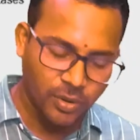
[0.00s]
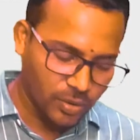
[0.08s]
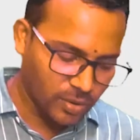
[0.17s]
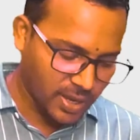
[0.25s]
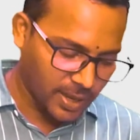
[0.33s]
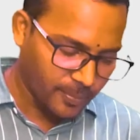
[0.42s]

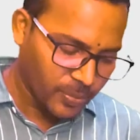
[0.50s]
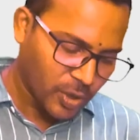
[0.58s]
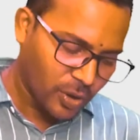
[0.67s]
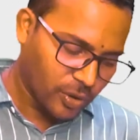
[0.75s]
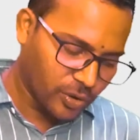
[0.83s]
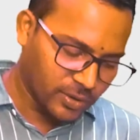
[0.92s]
Okay,
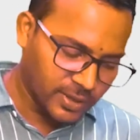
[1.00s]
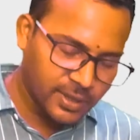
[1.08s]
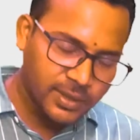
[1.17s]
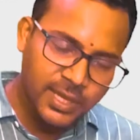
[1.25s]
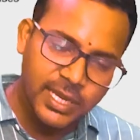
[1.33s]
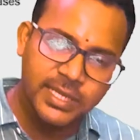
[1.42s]

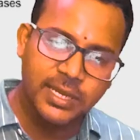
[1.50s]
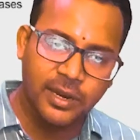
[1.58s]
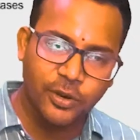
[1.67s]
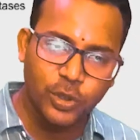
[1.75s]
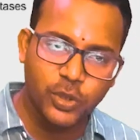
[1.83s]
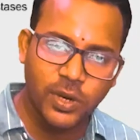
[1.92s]
and these are
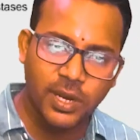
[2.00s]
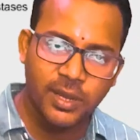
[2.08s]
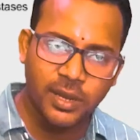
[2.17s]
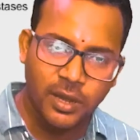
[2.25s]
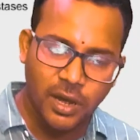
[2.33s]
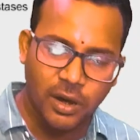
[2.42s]

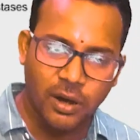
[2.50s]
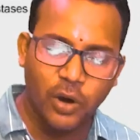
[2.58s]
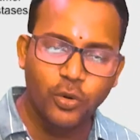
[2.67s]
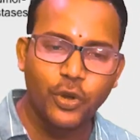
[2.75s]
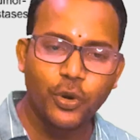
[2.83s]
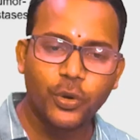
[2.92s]
usually, how
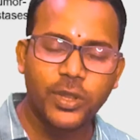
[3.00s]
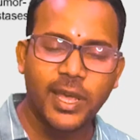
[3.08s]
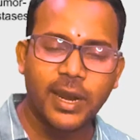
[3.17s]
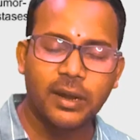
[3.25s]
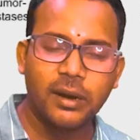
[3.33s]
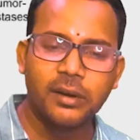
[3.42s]
do you know they
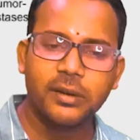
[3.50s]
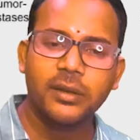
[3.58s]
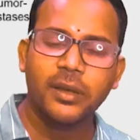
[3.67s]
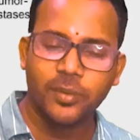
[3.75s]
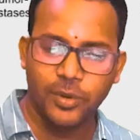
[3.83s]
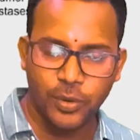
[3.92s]
are occult?
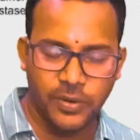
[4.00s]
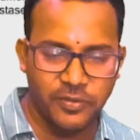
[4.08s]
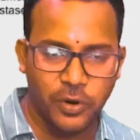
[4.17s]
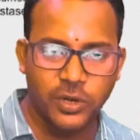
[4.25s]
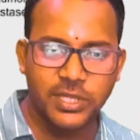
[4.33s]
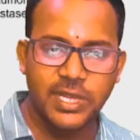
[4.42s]
You have
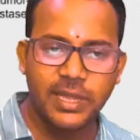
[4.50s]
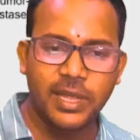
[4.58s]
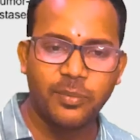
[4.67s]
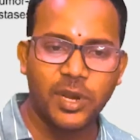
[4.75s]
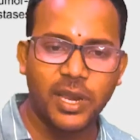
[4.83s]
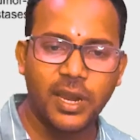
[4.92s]
not seen
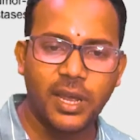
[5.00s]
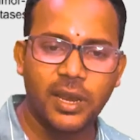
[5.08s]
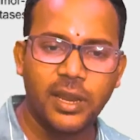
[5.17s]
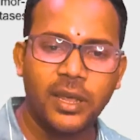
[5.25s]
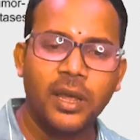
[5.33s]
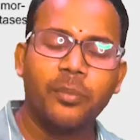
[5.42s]
them
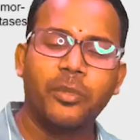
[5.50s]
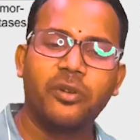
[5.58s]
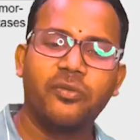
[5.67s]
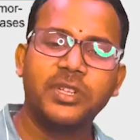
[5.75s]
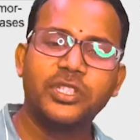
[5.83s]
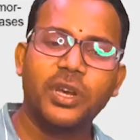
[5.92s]
clinically, but
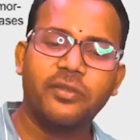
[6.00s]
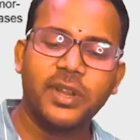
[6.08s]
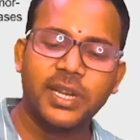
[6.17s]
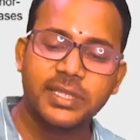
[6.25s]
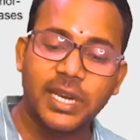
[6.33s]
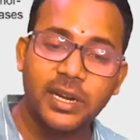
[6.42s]
once you have done
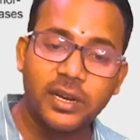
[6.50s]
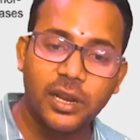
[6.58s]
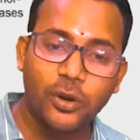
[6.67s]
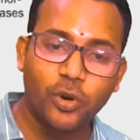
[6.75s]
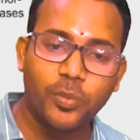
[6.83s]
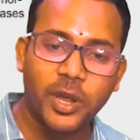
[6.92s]
a sentinel
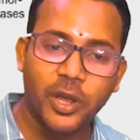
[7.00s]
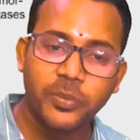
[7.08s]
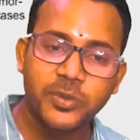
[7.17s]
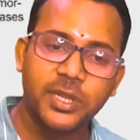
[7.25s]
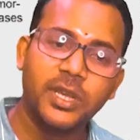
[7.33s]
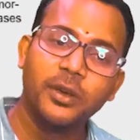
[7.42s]
node
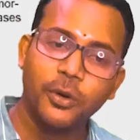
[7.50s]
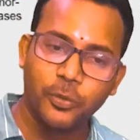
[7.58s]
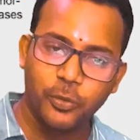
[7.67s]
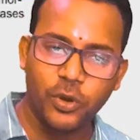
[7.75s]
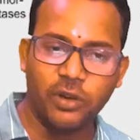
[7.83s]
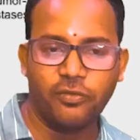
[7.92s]
biopsy,
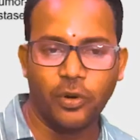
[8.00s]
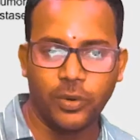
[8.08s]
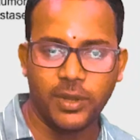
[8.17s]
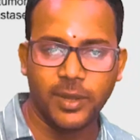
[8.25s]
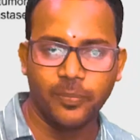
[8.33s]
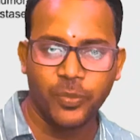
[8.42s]
you have
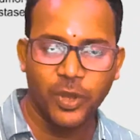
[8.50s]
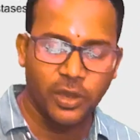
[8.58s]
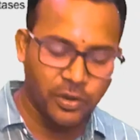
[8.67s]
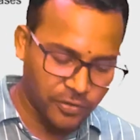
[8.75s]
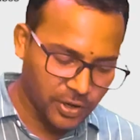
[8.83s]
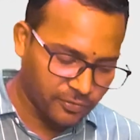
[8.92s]
found them.
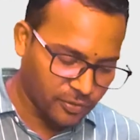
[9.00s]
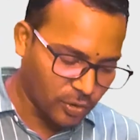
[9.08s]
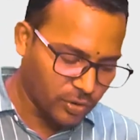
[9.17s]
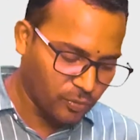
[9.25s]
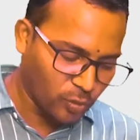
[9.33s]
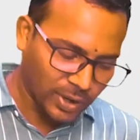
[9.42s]
If you have
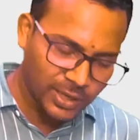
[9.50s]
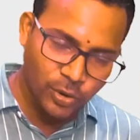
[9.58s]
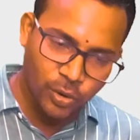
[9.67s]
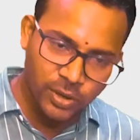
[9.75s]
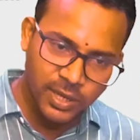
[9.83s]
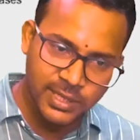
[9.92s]
found one
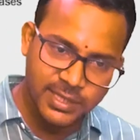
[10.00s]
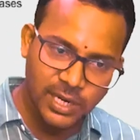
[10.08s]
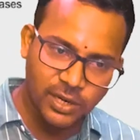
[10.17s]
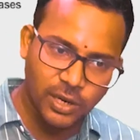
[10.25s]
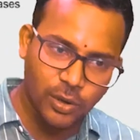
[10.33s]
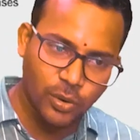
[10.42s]
node in
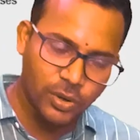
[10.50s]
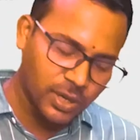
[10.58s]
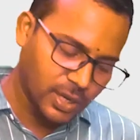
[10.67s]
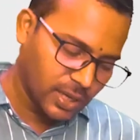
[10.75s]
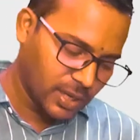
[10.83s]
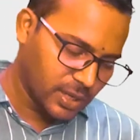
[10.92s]
sentinel node,
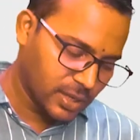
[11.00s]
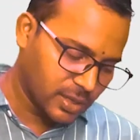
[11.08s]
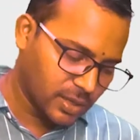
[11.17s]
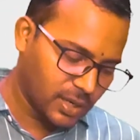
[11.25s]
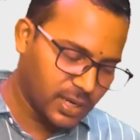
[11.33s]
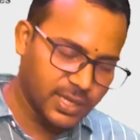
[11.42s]

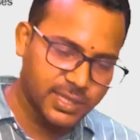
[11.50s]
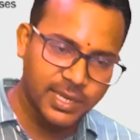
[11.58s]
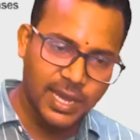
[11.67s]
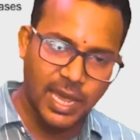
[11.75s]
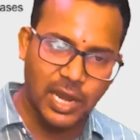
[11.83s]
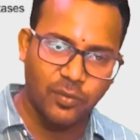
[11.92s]
it is
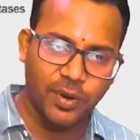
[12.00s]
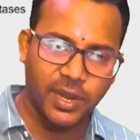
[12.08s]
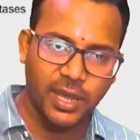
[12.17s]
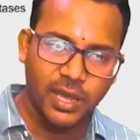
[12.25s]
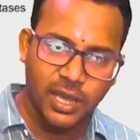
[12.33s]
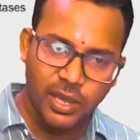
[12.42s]

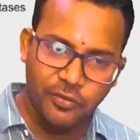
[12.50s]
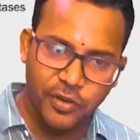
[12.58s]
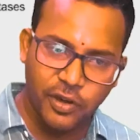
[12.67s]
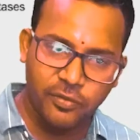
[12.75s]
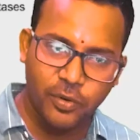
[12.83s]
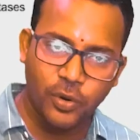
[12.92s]
N1A. If you